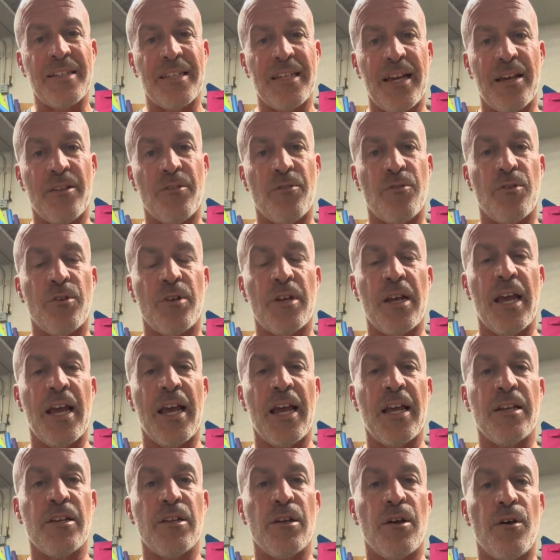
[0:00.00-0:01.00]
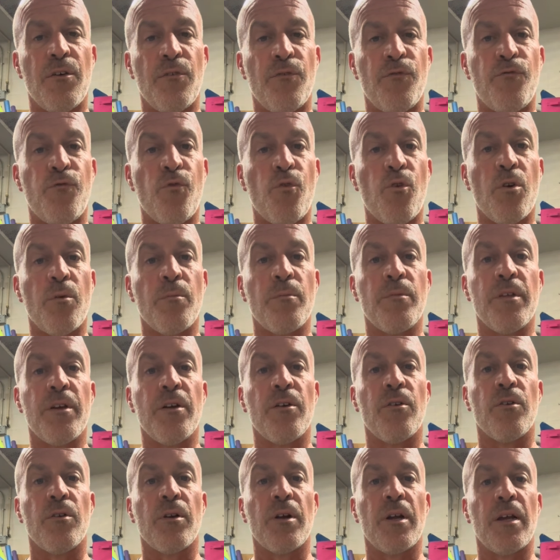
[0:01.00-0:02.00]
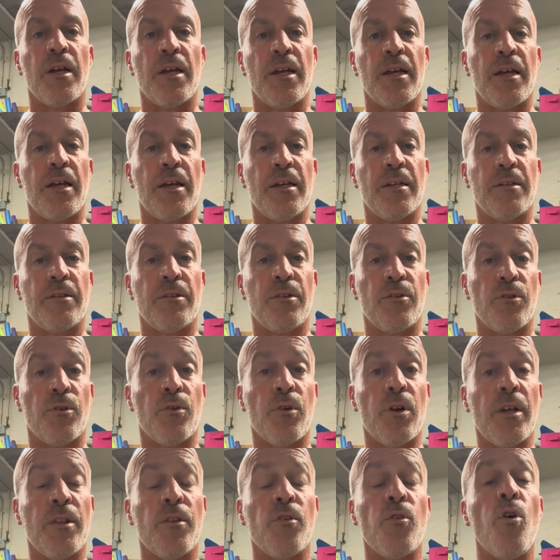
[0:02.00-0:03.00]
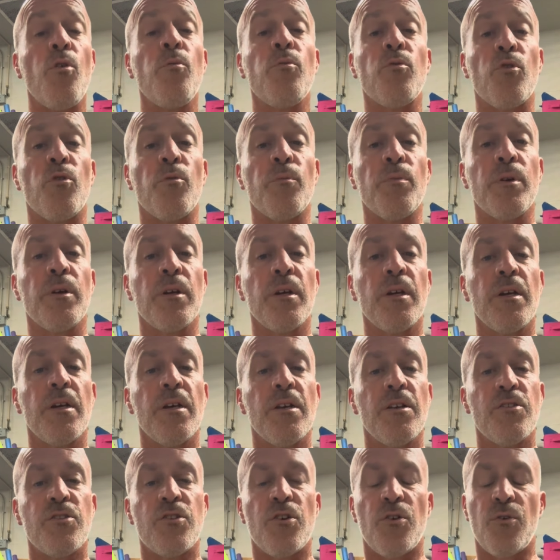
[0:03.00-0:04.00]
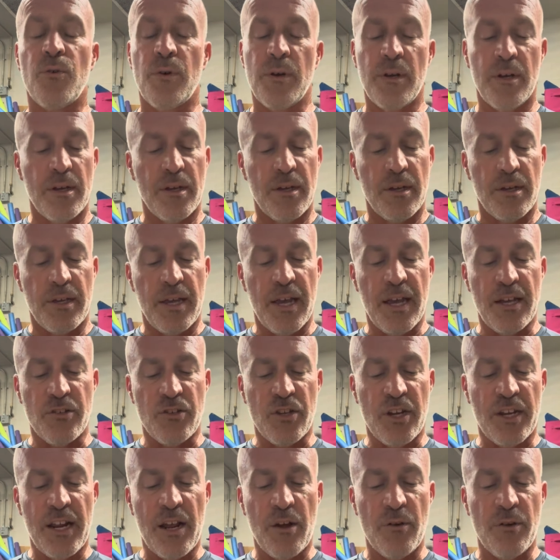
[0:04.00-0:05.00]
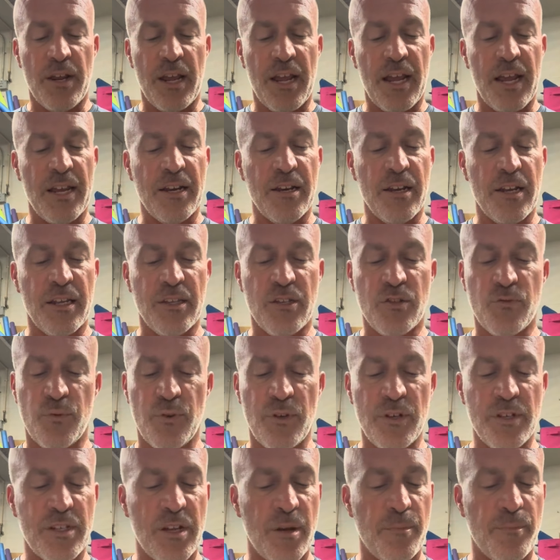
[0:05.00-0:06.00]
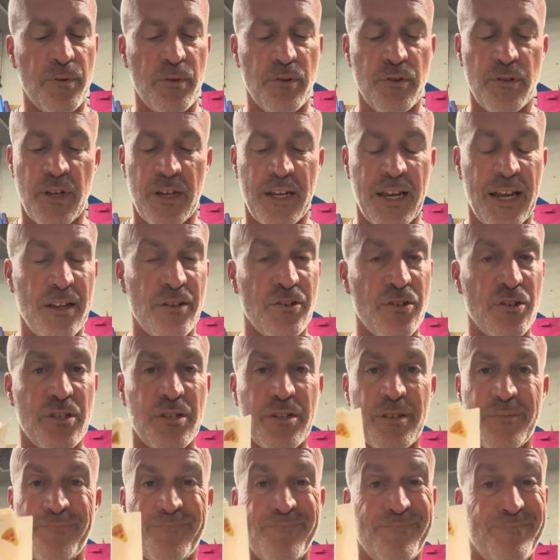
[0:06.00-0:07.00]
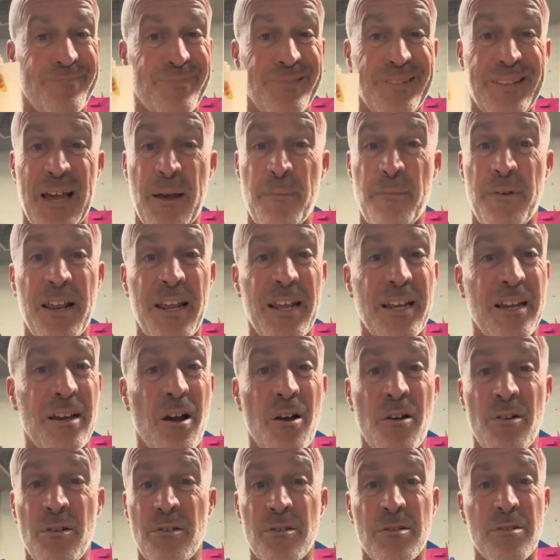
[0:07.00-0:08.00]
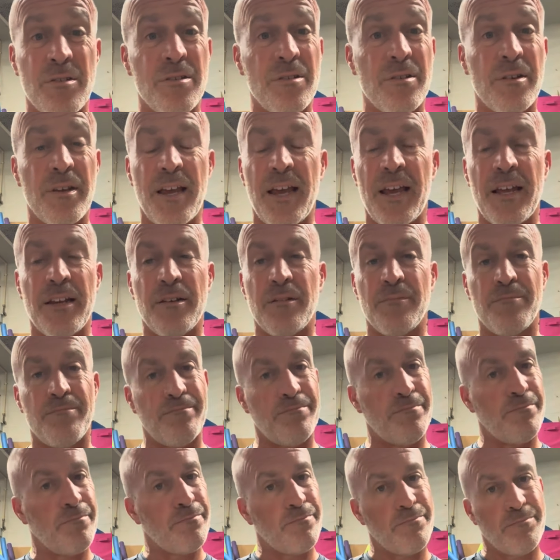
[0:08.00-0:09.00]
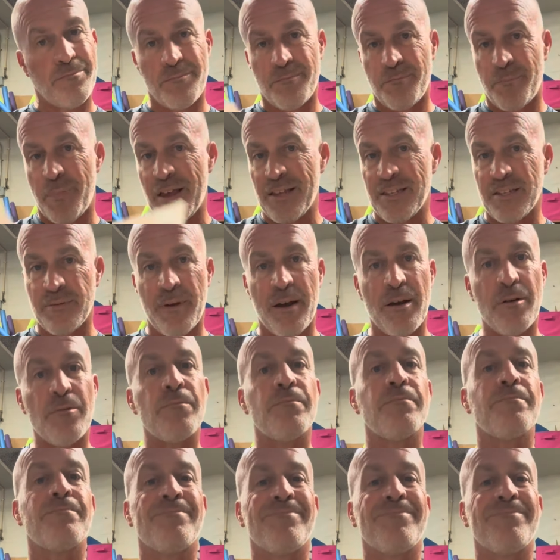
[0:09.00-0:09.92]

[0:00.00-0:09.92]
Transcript: together and uh, form their, uh, their in their home group. So yeah, check it out, and it's real simple. Again, just laminate cards and pass them out.